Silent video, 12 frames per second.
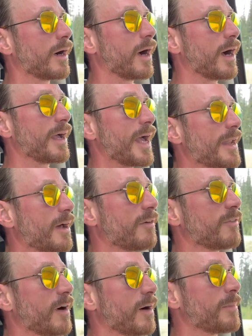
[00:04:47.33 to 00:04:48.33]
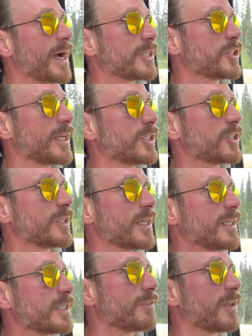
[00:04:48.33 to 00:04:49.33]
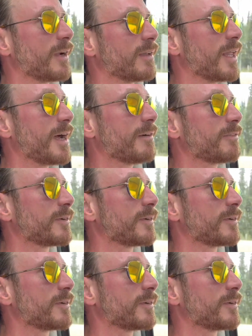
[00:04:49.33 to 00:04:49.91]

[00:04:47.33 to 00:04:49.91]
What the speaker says: and of imagination is for their life,